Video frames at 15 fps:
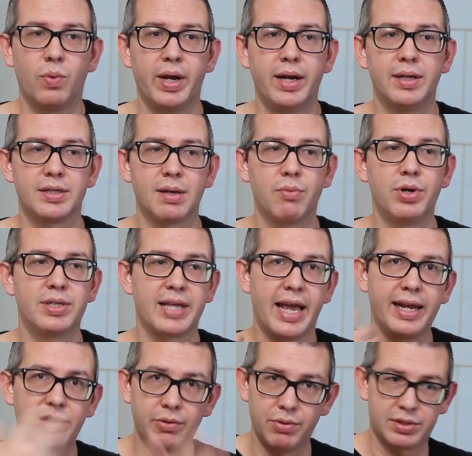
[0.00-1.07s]
When someone is
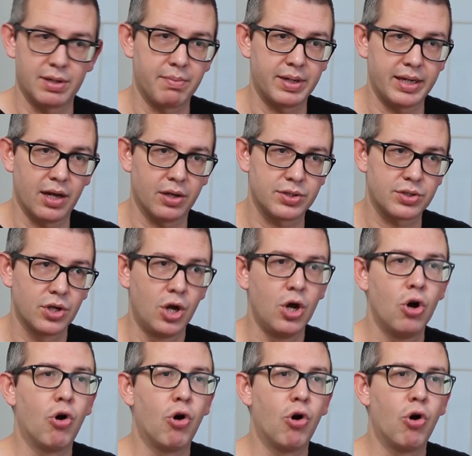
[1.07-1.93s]
angry with somebody else,